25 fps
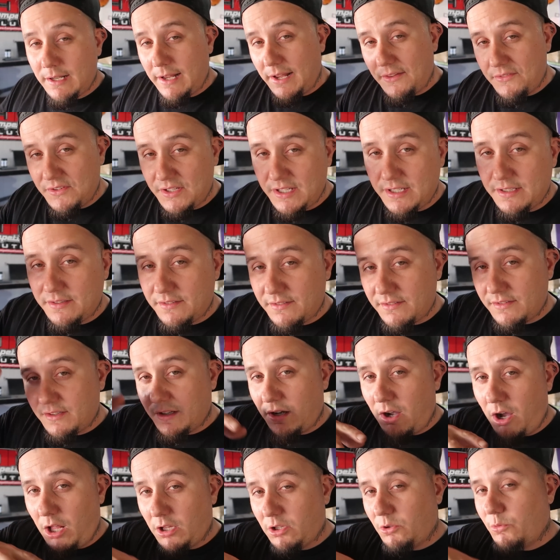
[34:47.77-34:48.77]
and then
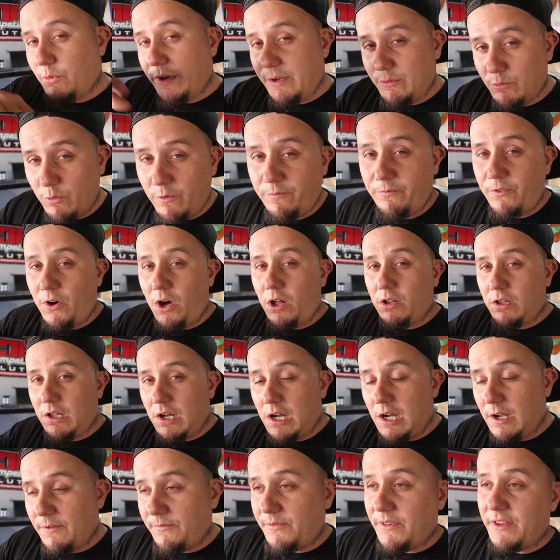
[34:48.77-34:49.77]
the Halloween will fall
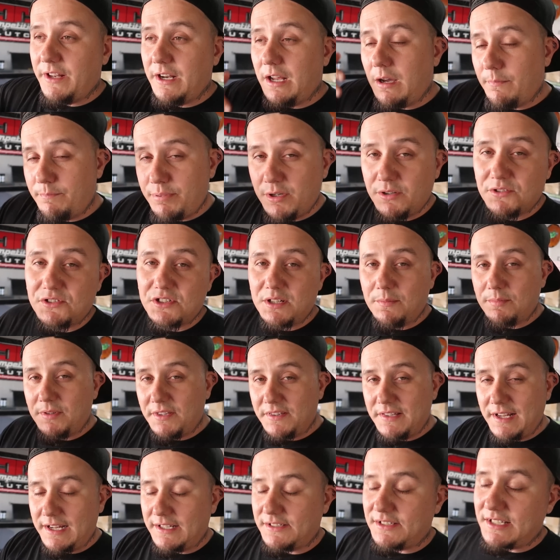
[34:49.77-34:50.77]
off and then I'll post up
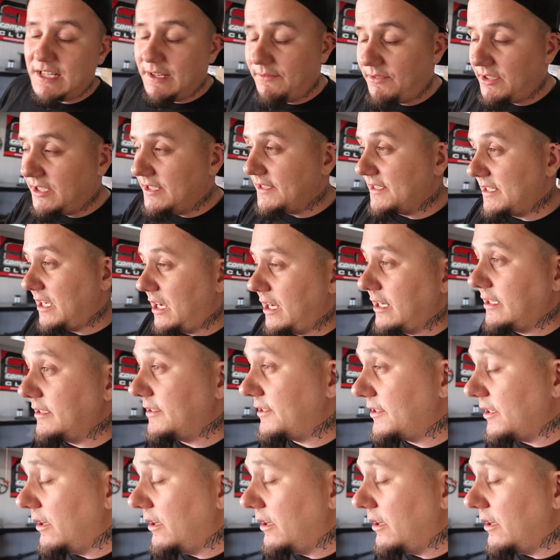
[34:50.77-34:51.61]
the Thanksgiving design.